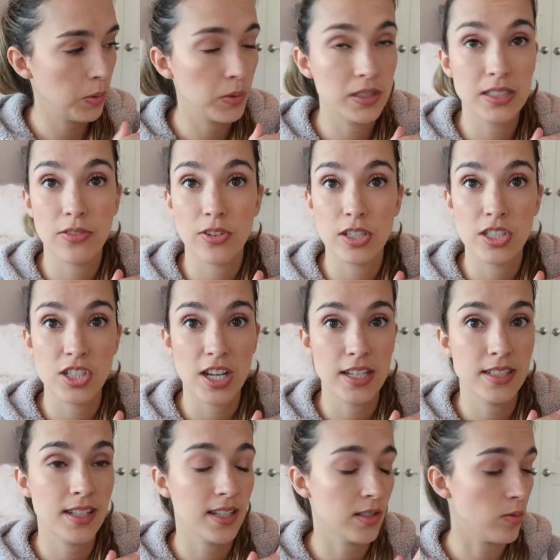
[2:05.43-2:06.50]
with different
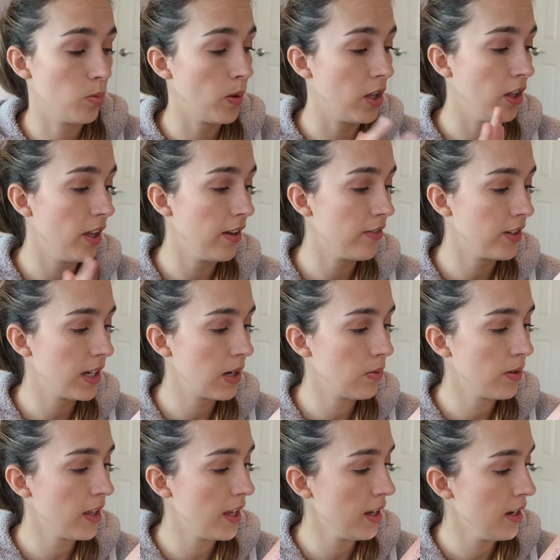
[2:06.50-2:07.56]
shades as well every now
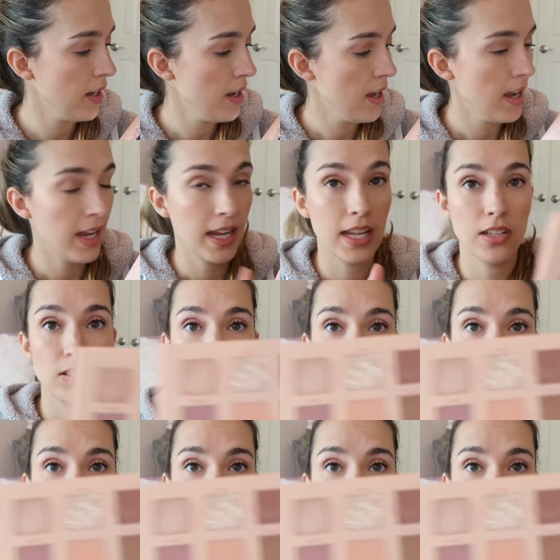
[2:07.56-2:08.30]
and then. And you